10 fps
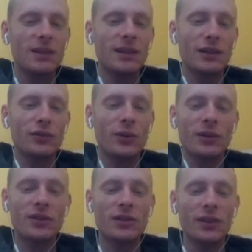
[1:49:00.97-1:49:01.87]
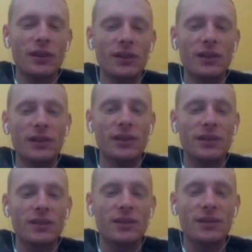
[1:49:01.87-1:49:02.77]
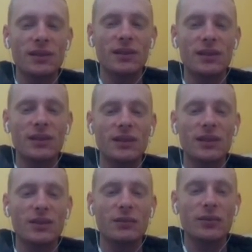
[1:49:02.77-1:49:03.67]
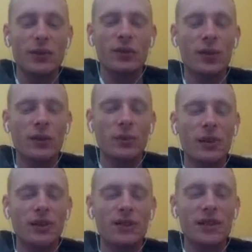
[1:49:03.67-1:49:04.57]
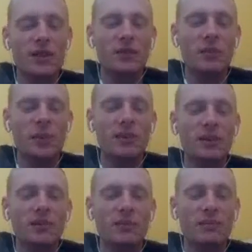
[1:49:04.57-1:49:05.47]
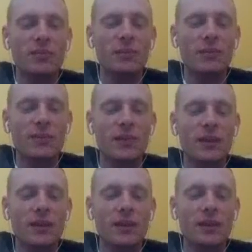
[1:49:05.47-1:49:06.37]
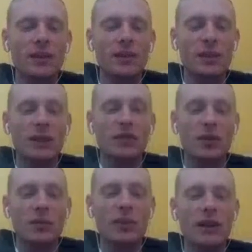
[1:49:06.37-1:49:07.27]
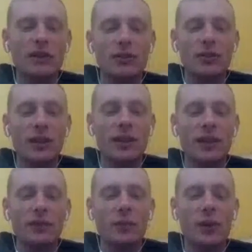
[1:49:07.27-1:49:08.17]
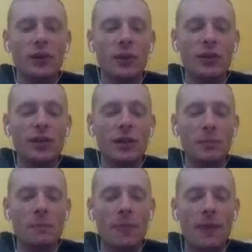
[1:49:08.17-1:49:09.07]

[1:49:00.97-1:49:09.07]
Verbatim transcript: And of course, the uh, real final boss has to be some form of Bowser, like in every Mario Luigi game.